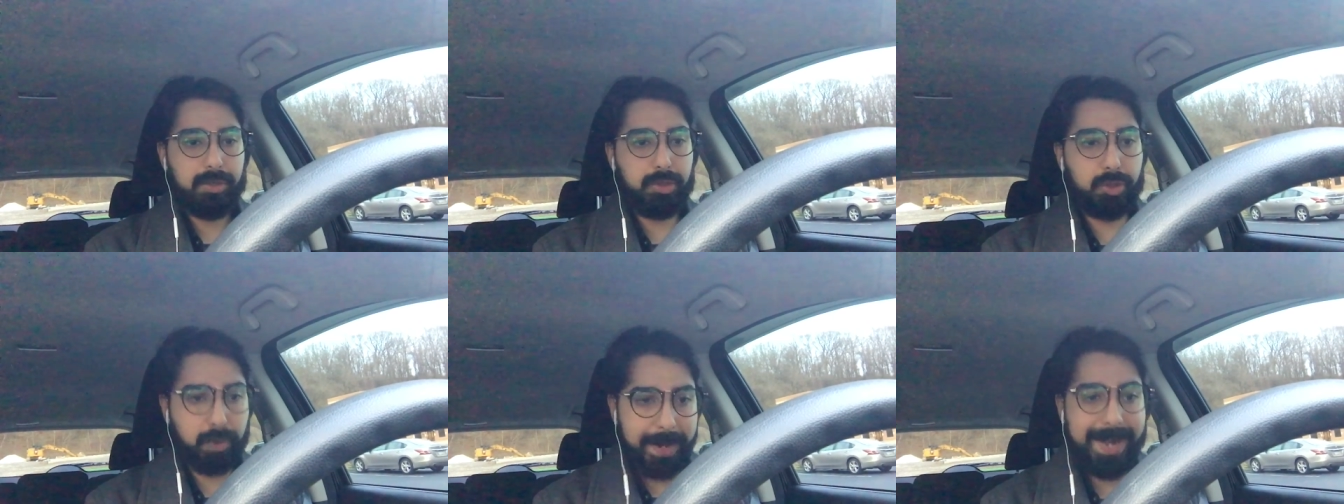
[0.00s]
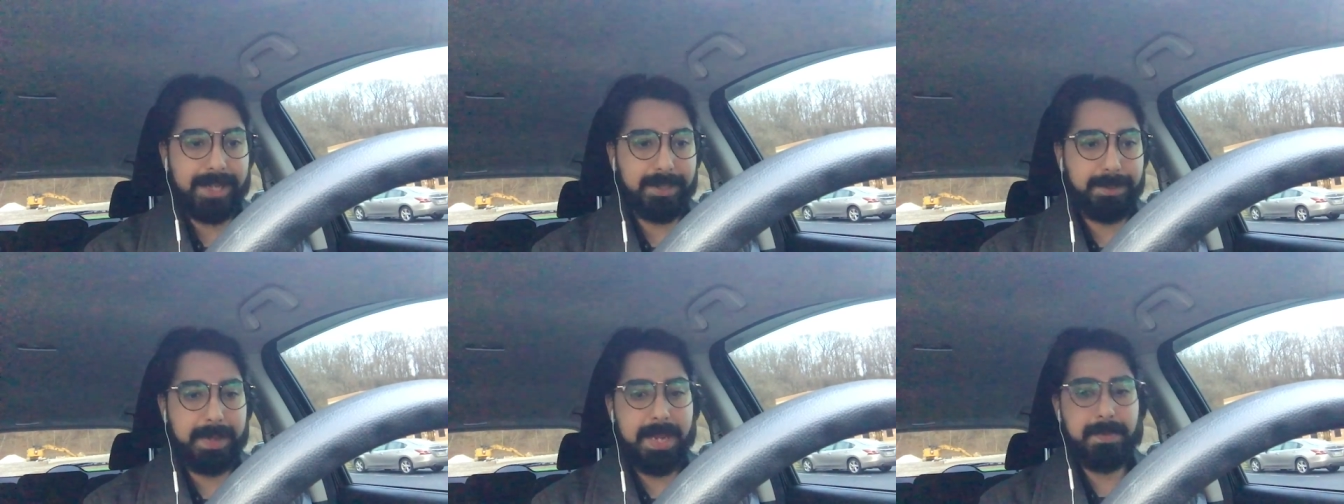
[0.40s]

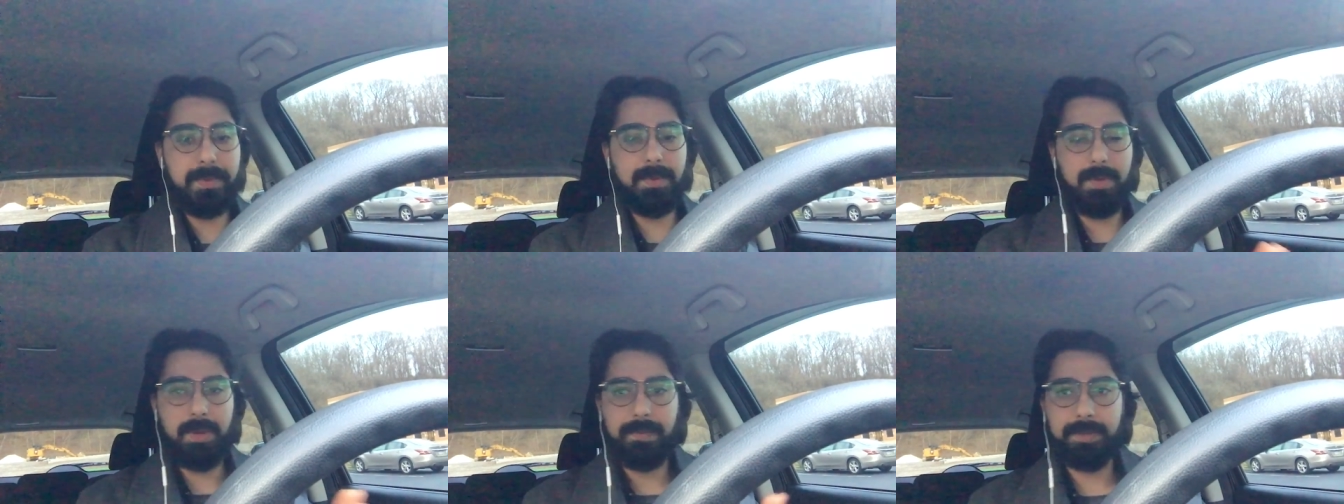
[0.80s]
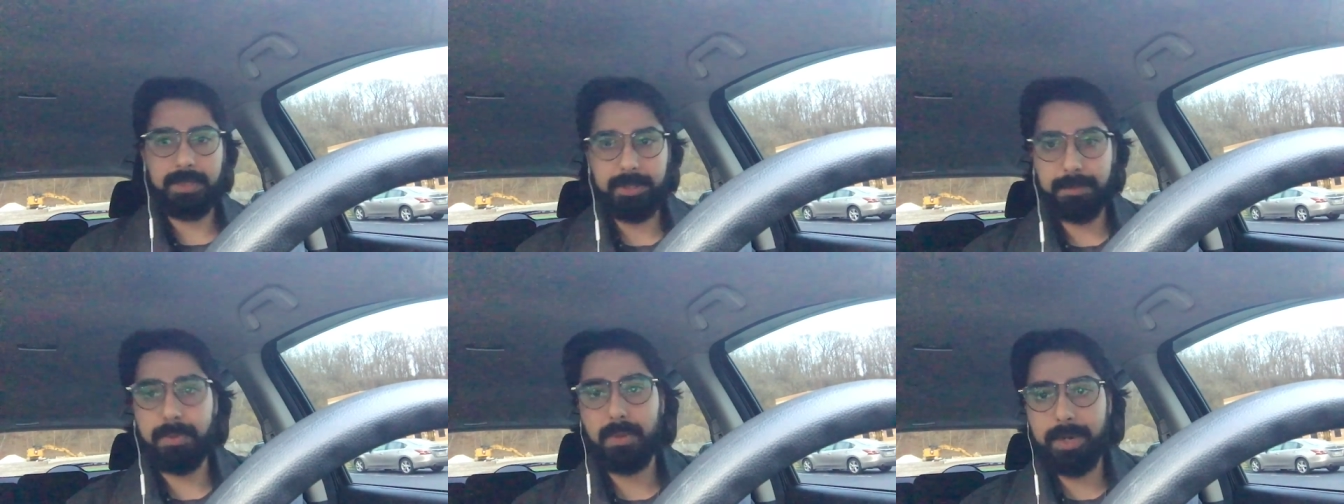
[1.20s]
trans people over
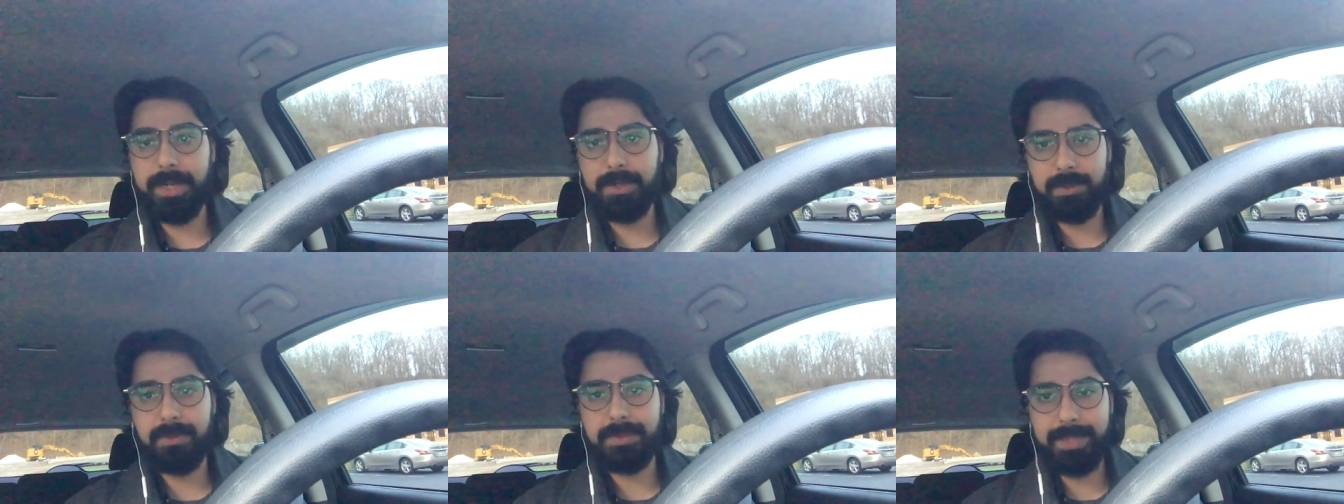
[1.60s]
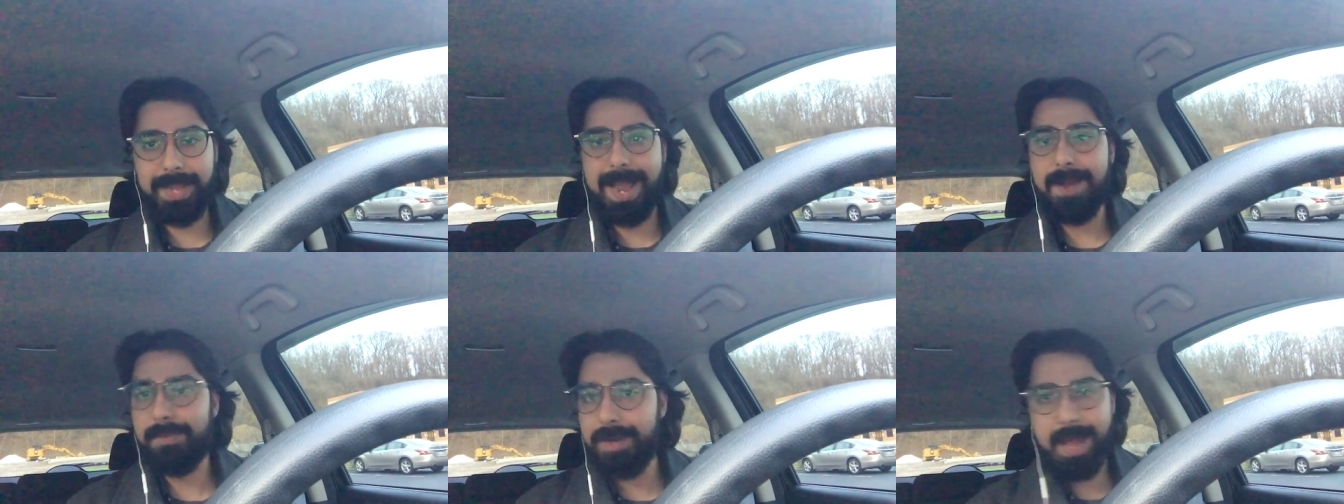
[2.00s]
supporting Tulsi
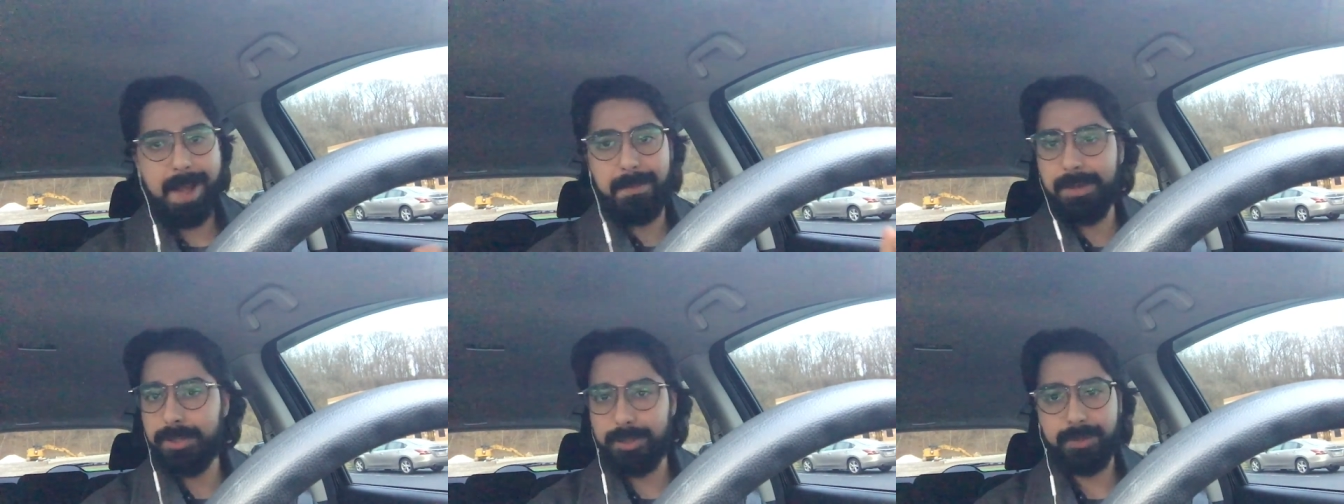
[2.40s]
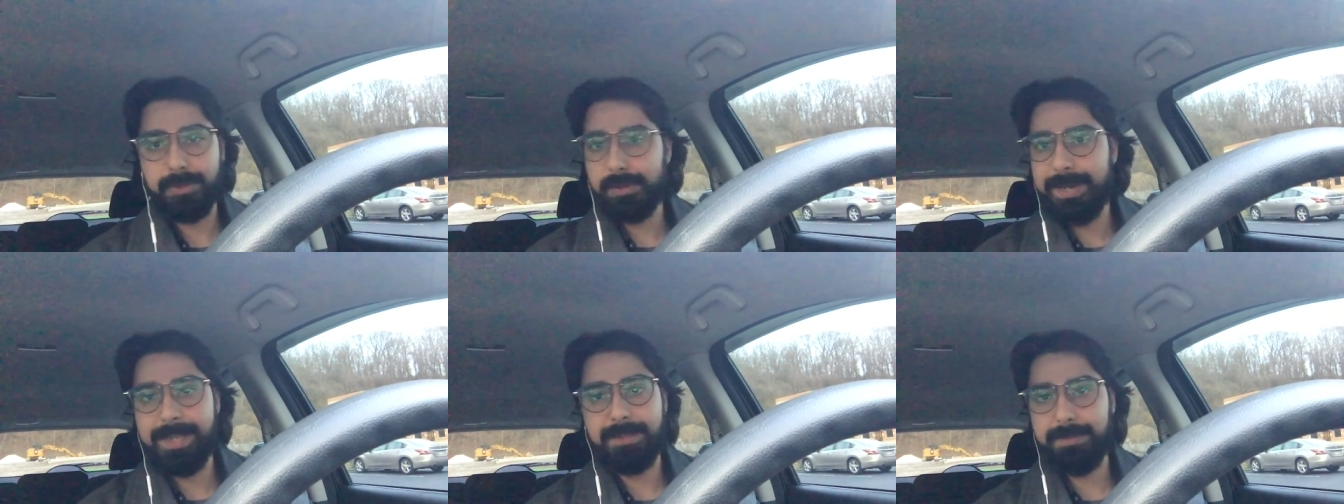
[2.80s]
Gabbard, I'm going to choose
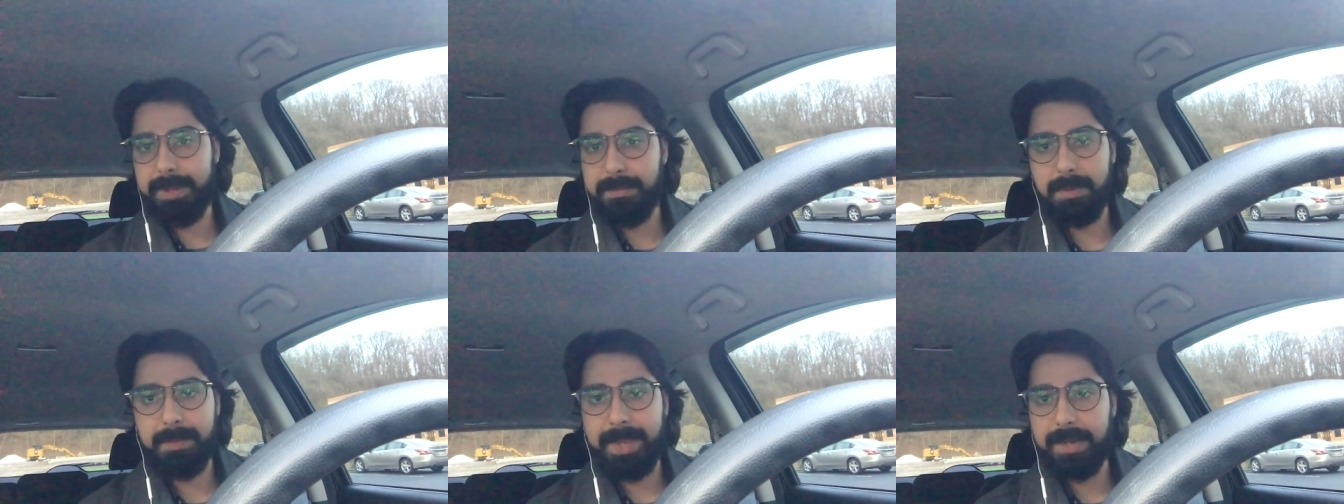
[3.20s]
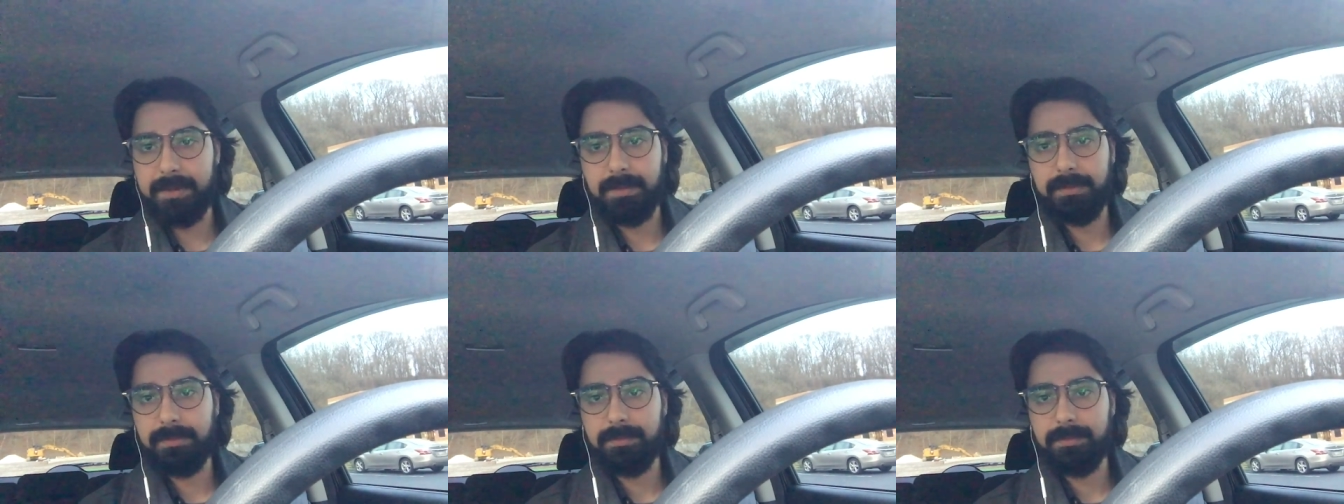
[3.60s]
trans people, man.